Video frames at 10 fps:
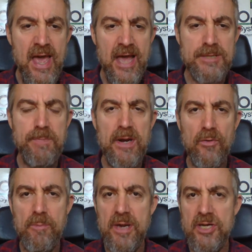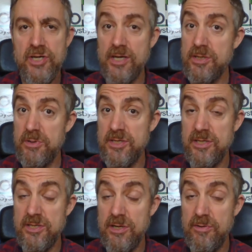It's been on the P G A Tour
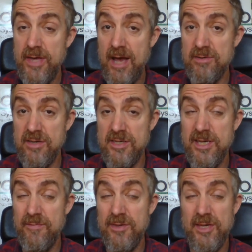since two thousand seven,